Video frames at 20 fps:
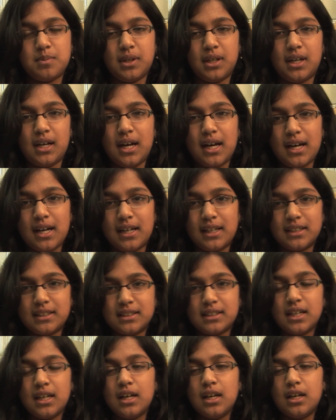
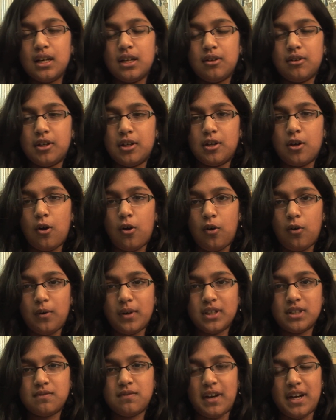because you can
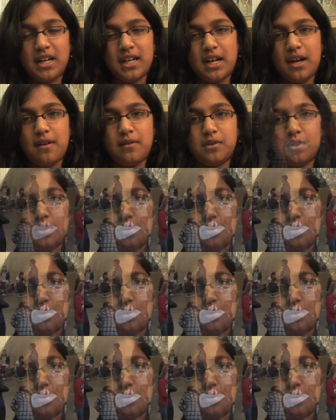always find out